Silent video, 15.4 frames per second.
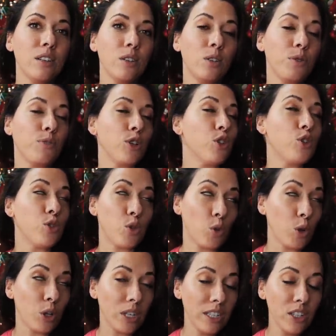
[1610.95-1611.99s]
So for
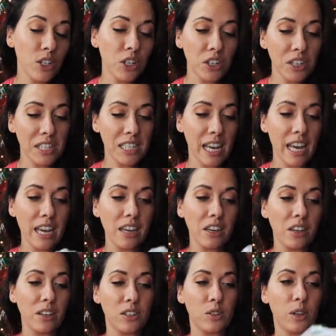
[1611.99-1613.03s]
storage
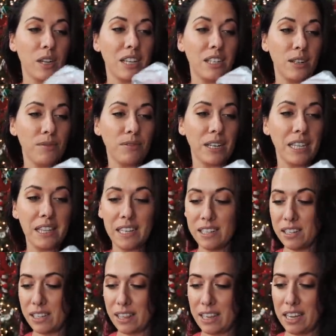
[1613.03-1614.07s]
sake, because we can deflate
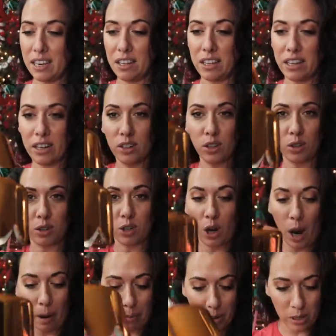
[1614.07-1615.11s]
these at the end of the year, so the
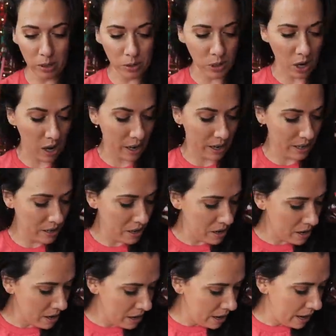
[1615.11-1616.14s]
topper goes on,
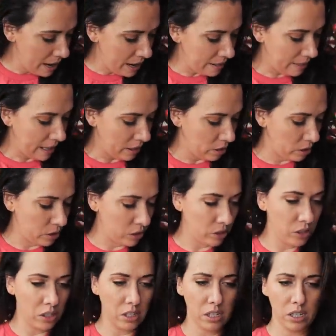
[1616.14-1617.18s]
and then
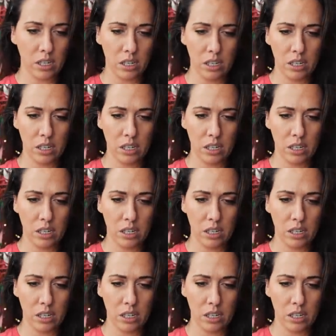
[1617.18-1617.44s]
there's